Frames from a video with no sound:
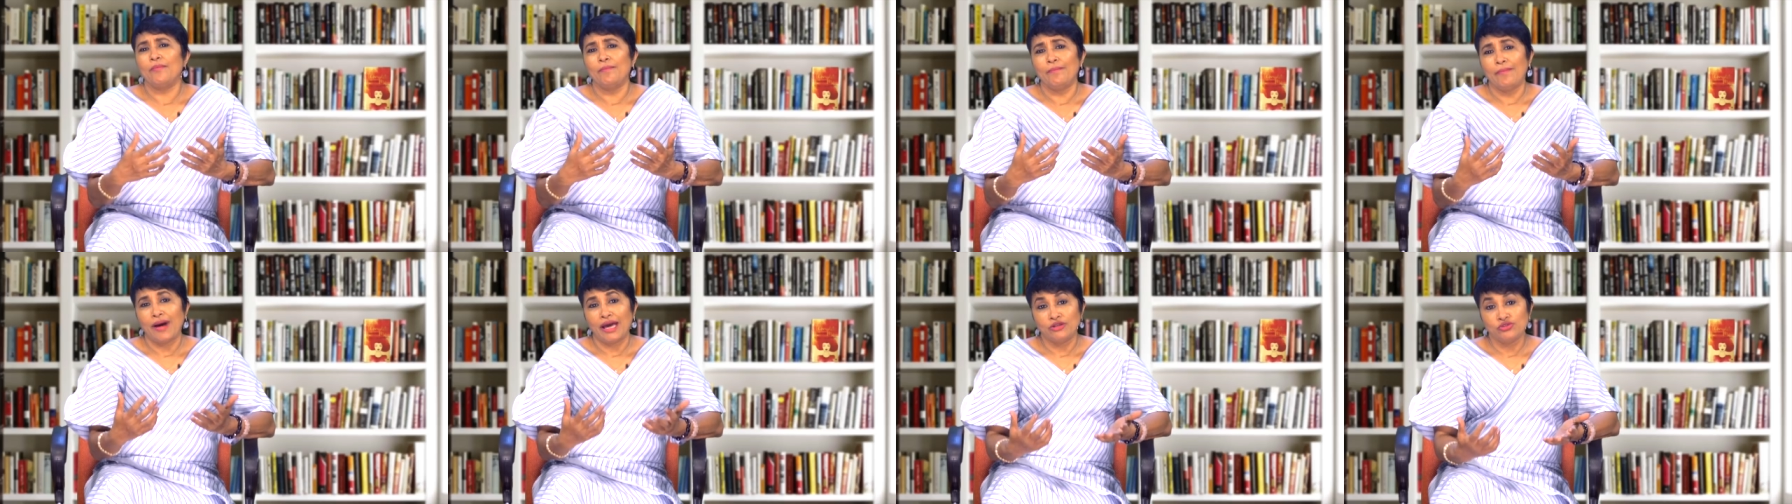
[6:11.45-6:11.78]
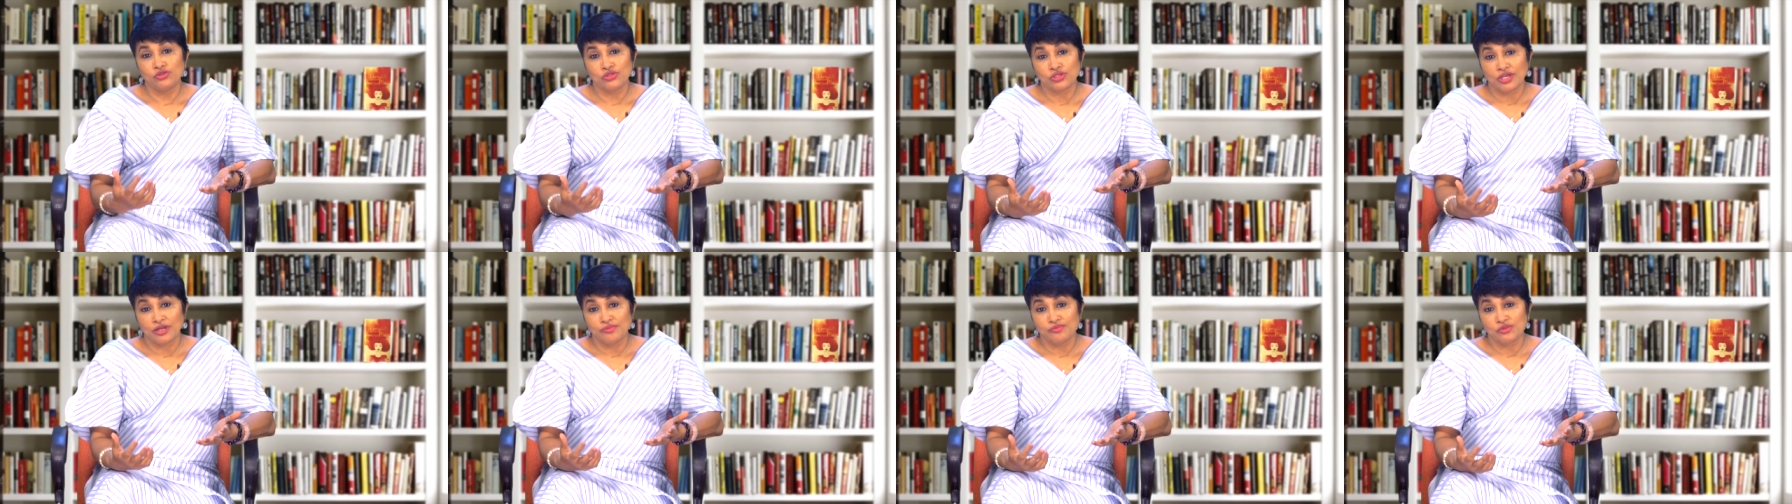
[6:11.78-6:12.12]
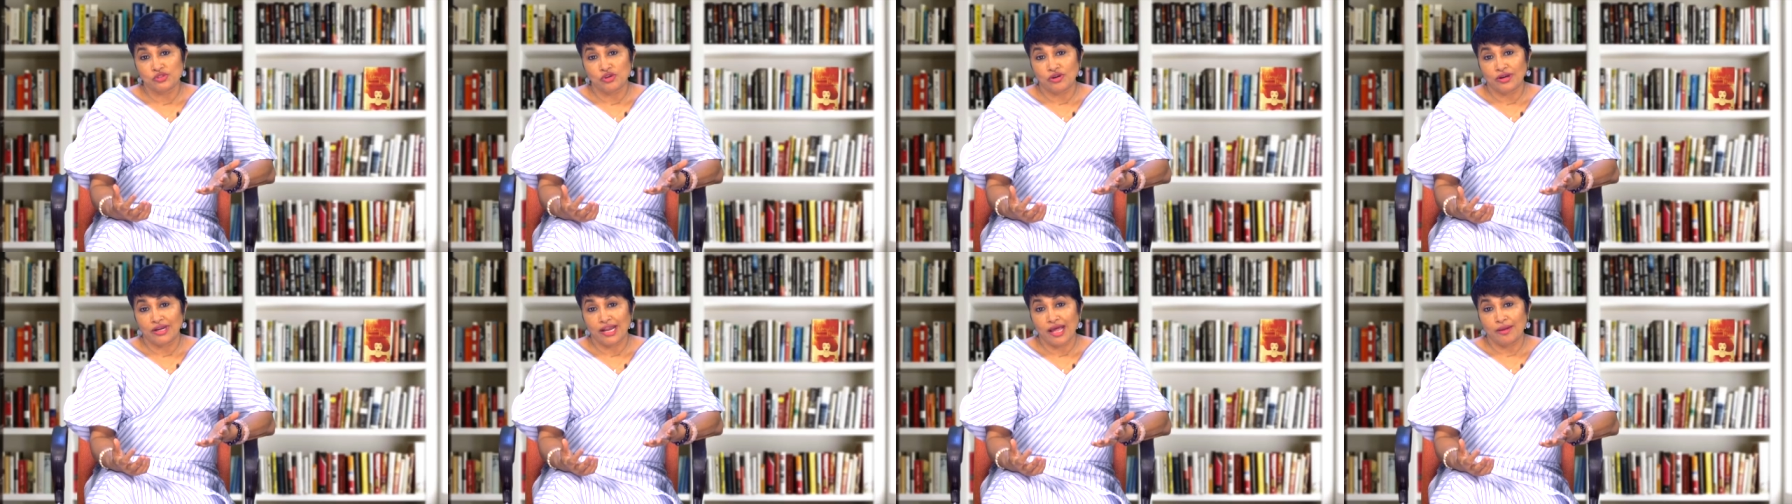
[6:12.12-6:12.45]

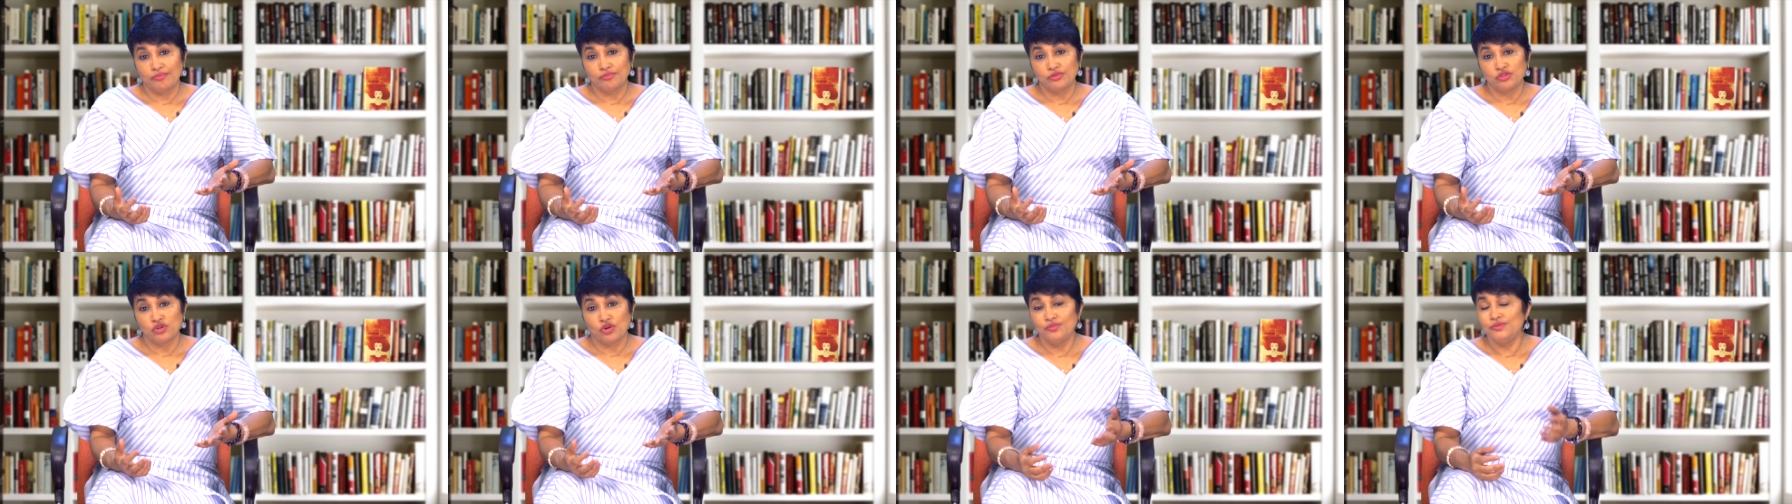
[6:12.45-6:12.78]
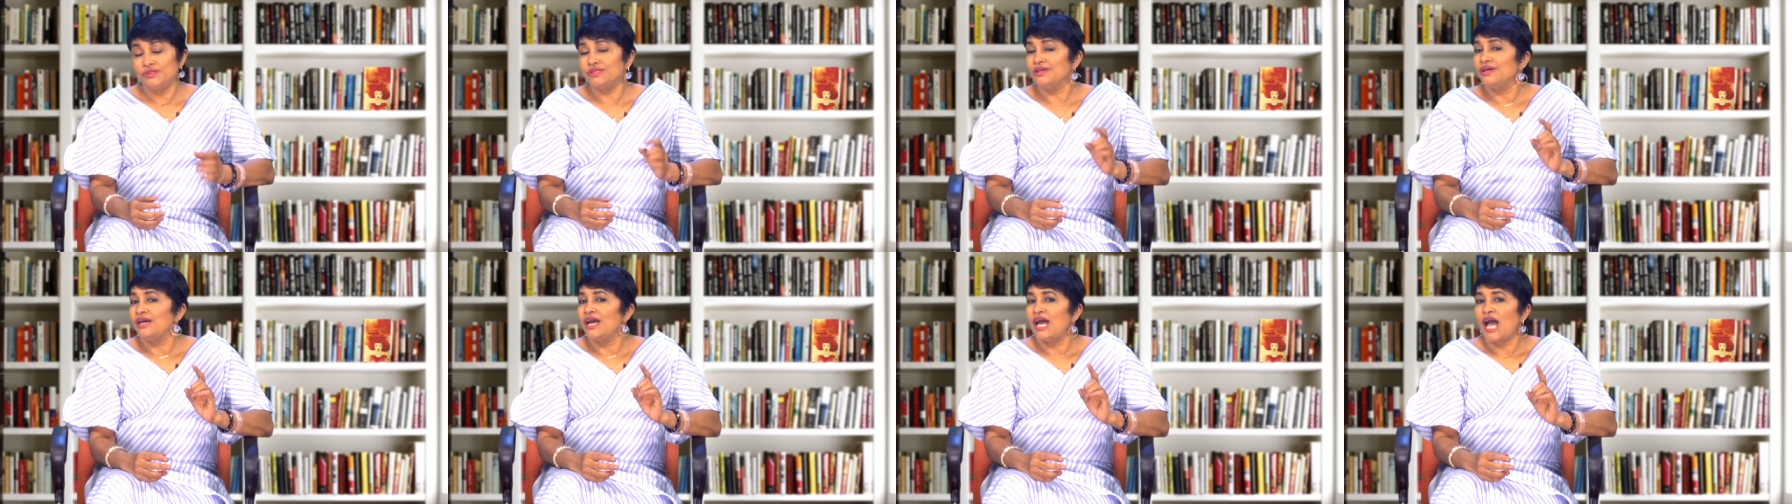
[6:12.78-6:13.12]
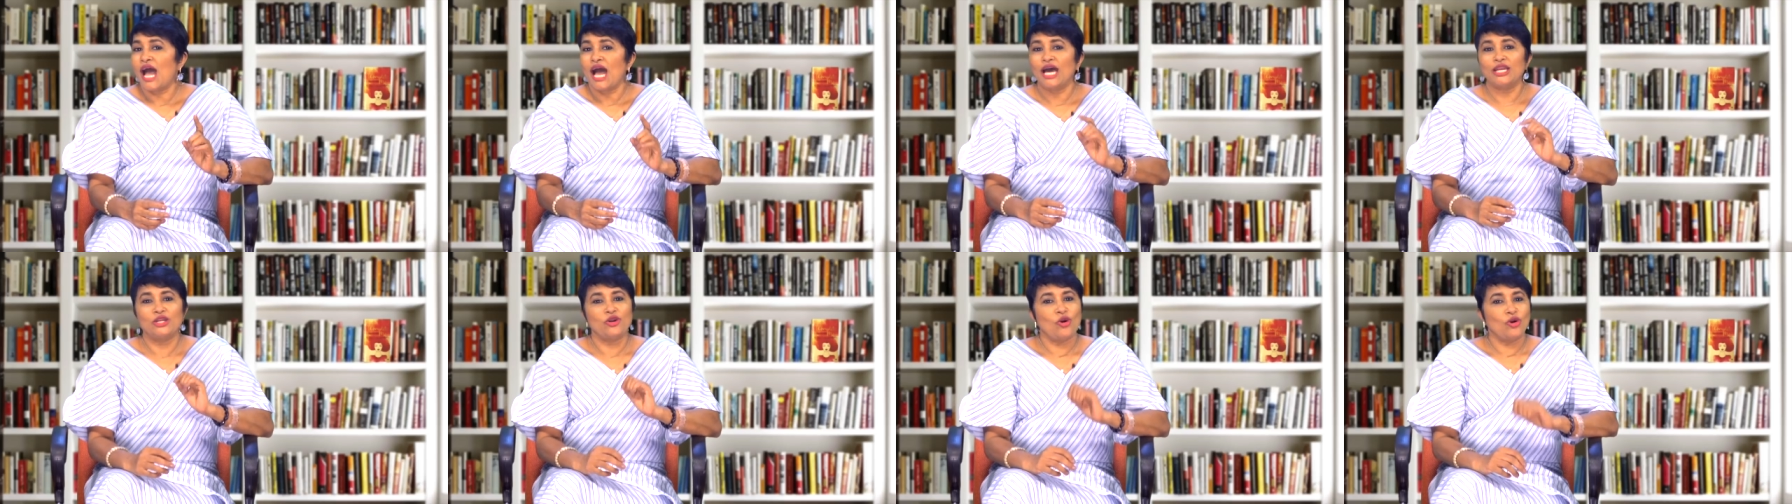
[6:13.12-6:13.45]
manuscripts on laptops
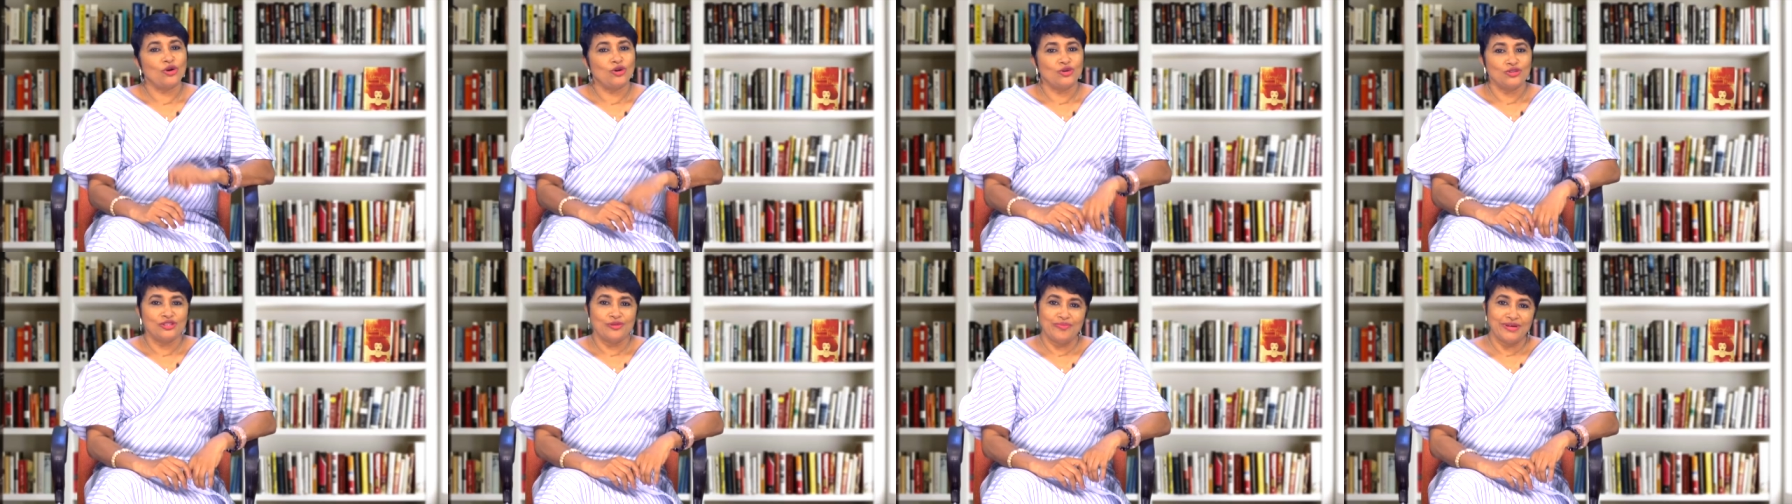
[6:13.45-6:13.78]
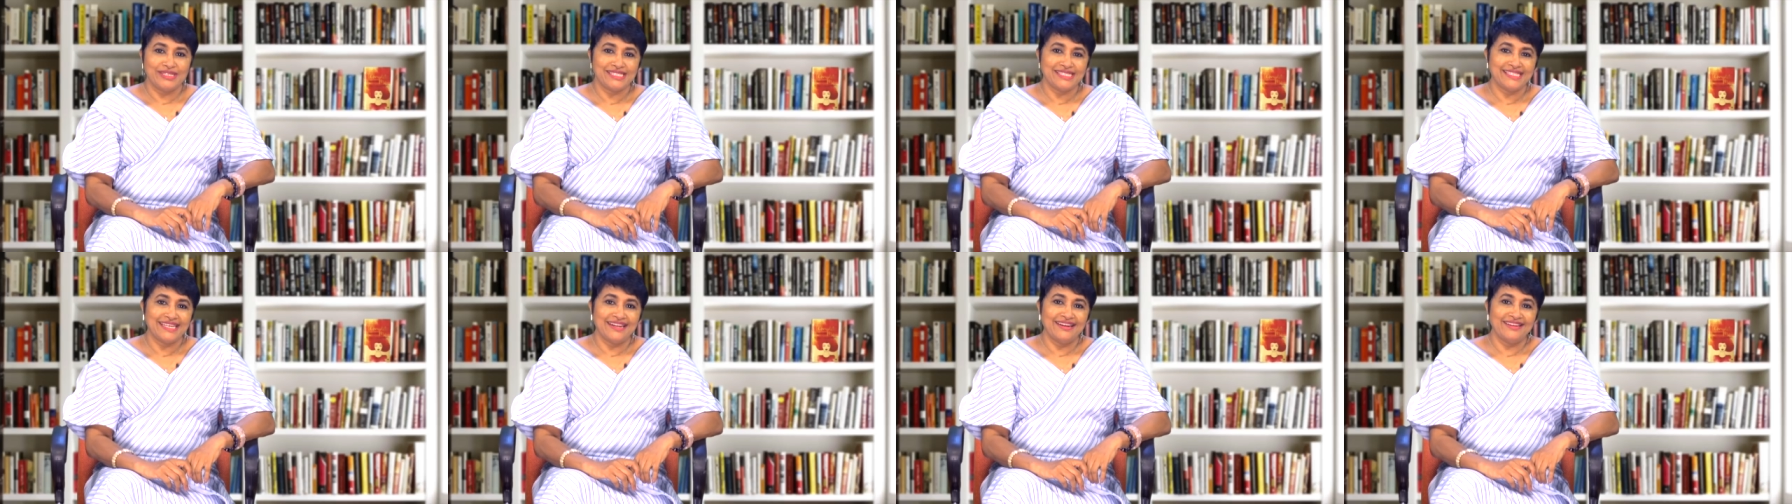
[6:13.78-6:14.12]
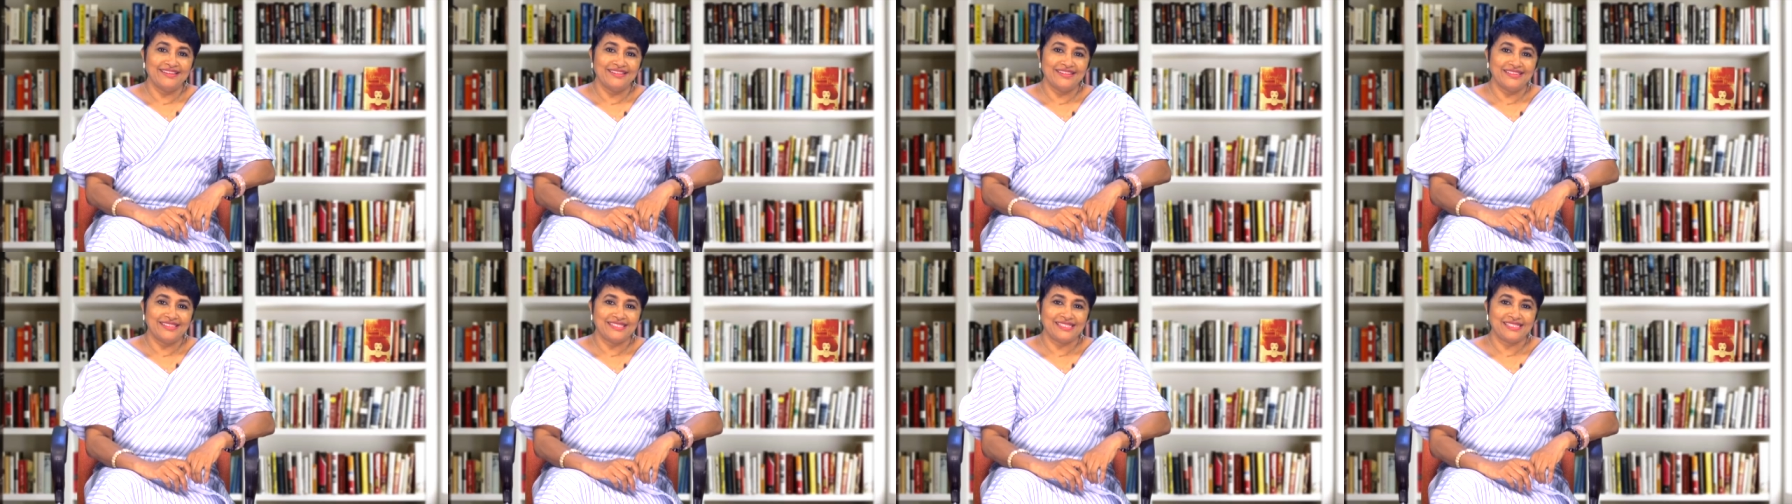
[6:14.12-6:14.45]
and not on the
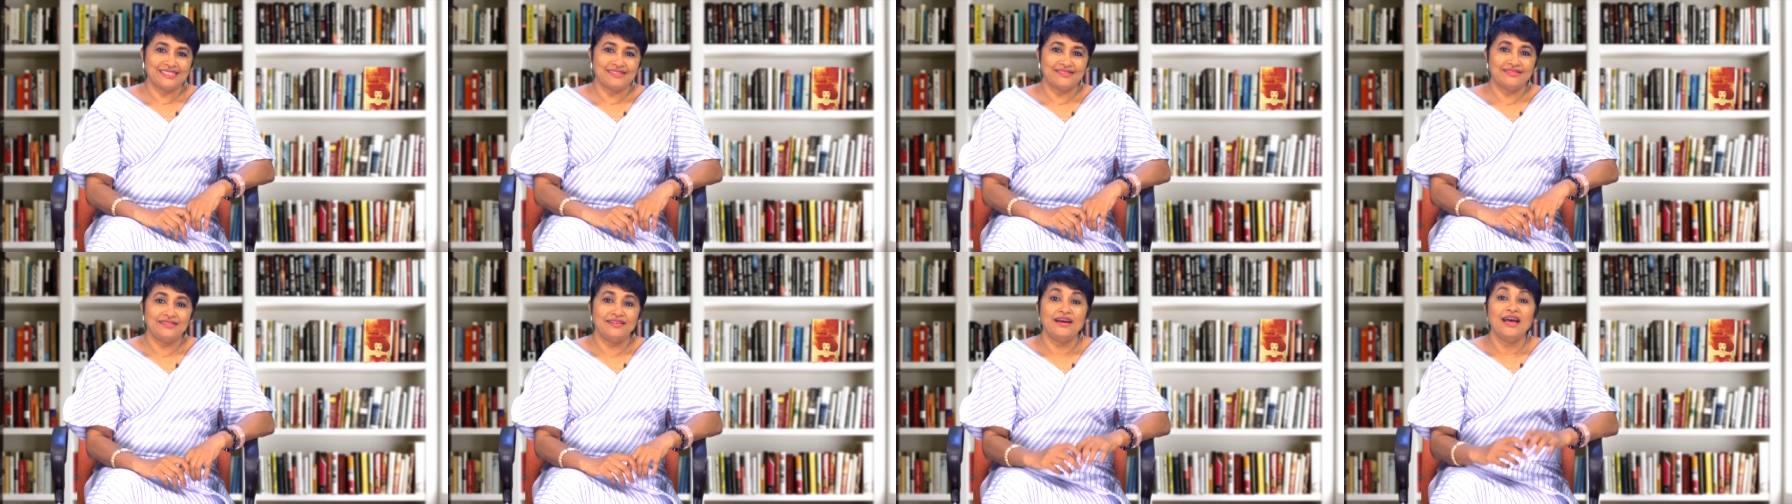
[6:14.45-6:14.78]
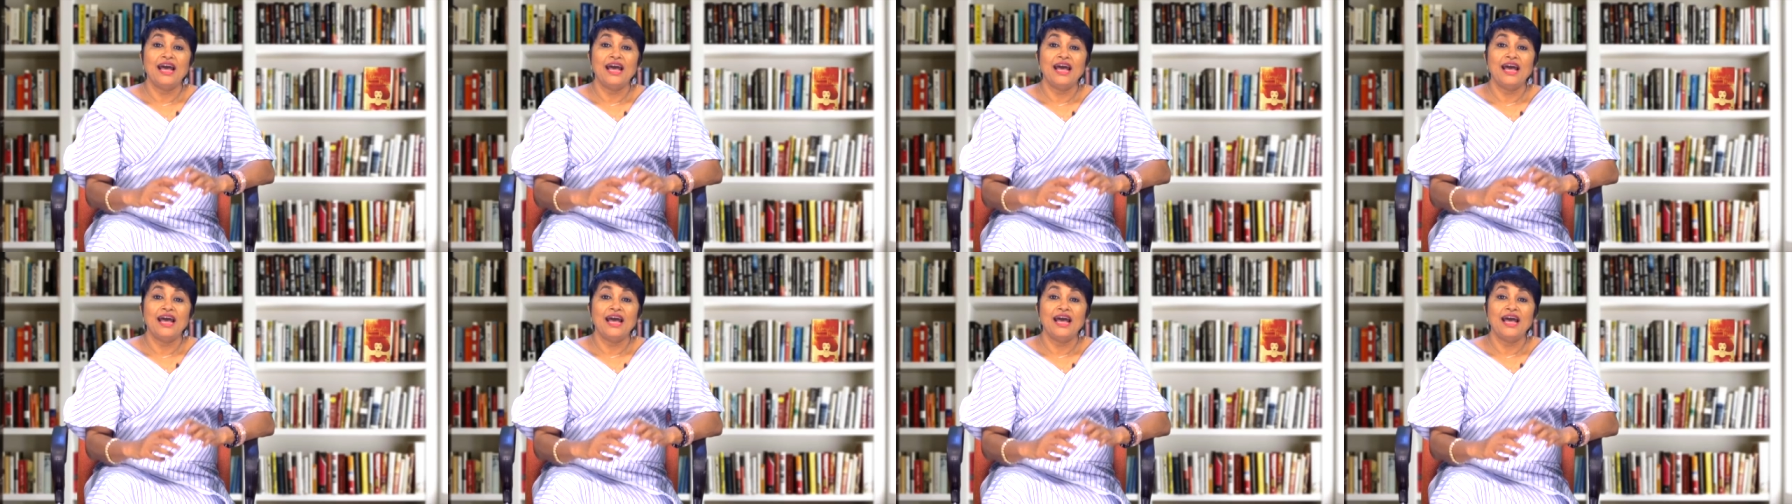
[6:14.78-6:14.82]
bestseller list.